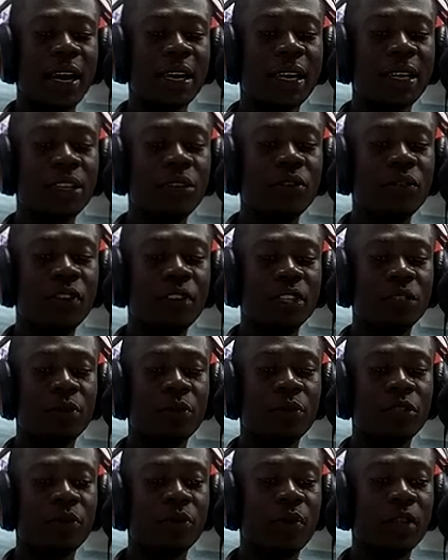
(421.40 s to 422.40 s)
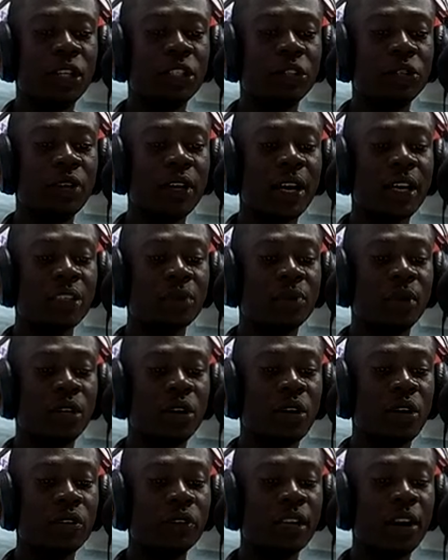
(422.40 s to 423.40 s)
at the Youth and Sports Ministry has
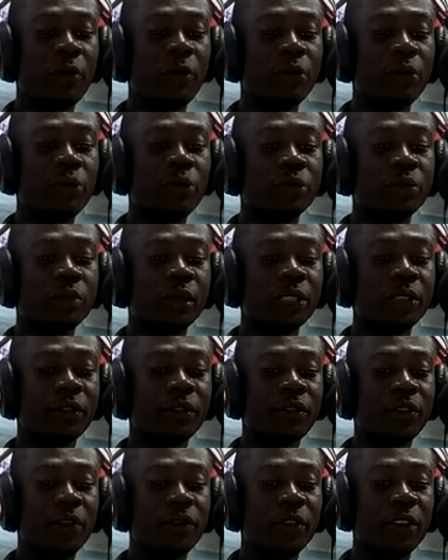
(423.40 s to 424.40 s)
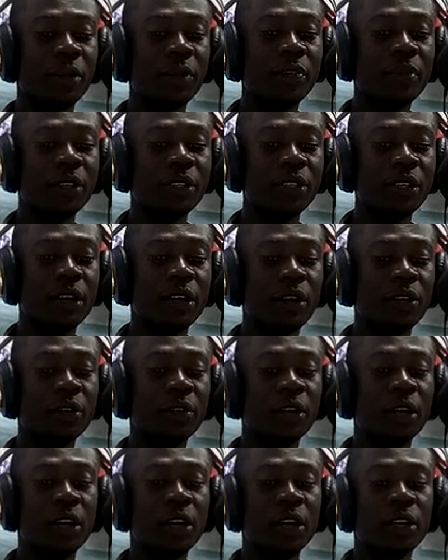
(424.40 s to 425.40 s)
begun the recruitment of 15 personnel
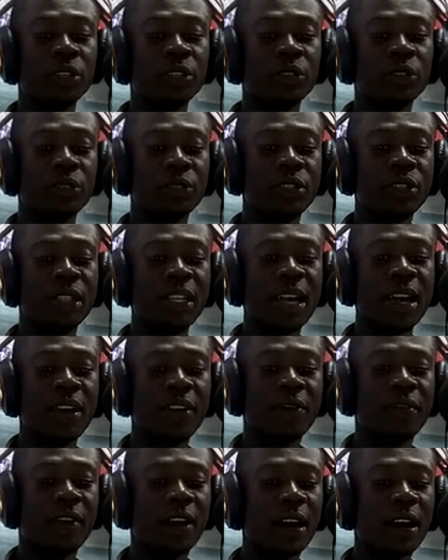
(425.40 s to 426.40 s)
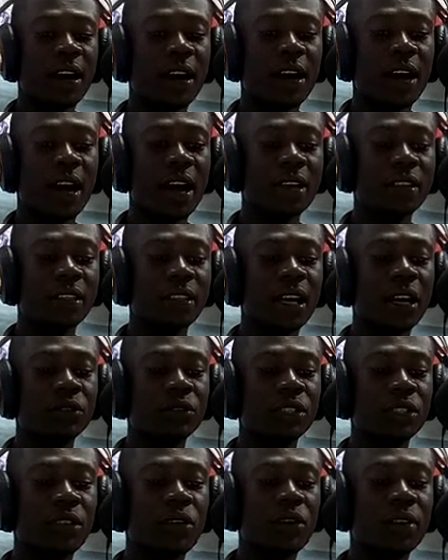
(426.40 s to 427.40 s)
to serve as
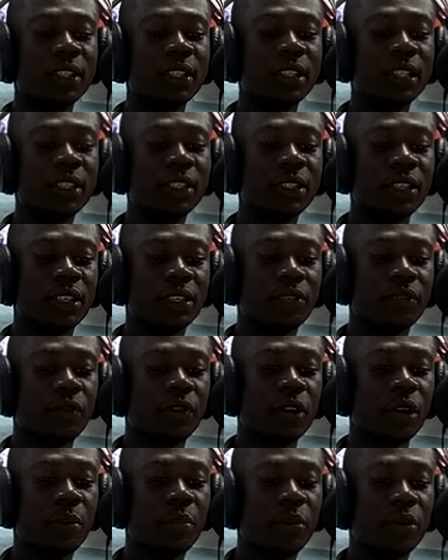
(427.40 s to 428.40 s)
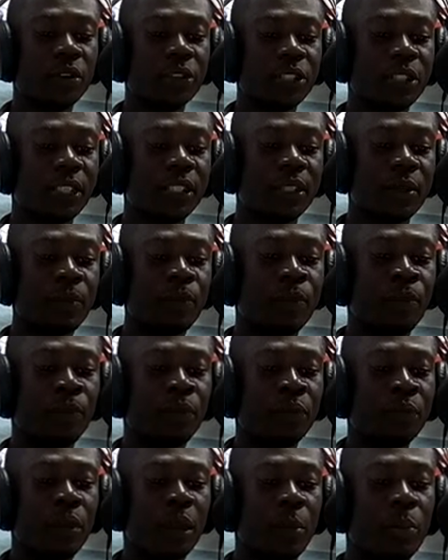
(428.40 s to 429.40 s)
county coordinators for the project.
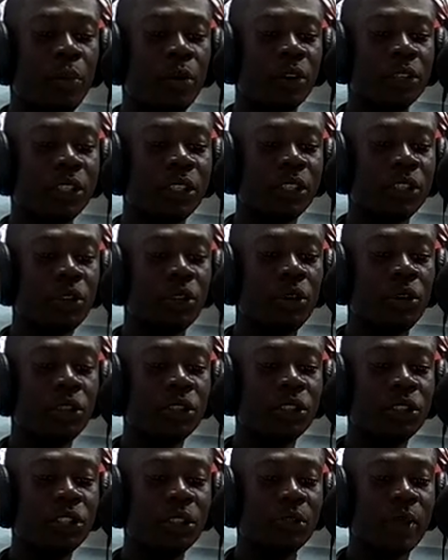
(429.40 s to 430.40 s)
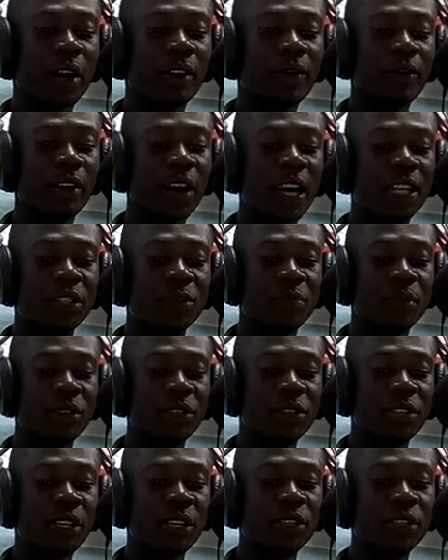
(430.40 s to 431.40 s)
The project, launched by Vice
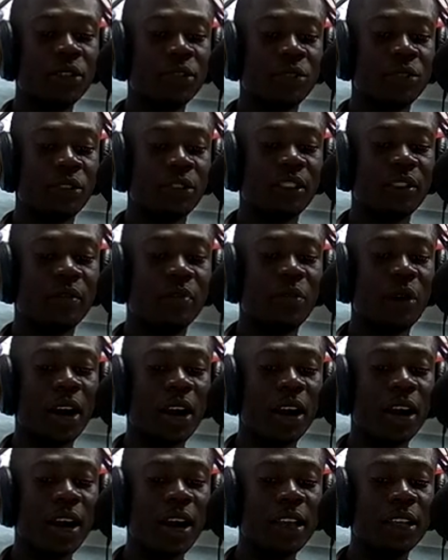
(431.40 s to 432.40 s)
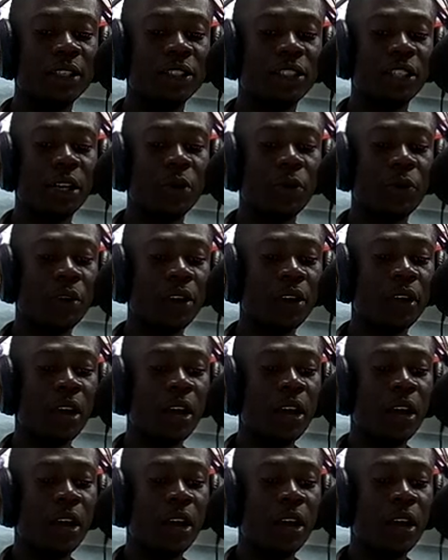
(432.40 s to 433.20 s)
President Joseph Boaka in January,